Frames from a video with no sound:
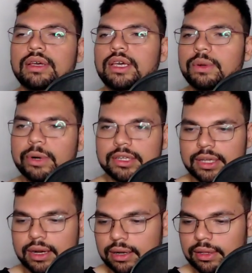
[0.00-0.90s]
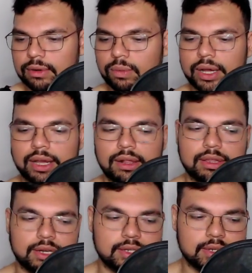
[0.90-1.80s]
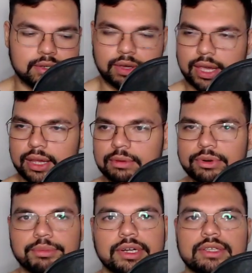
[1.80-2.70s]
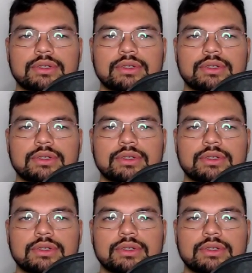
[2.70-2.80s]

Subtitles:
He works on it a little while, and then he says, okay, I need more money.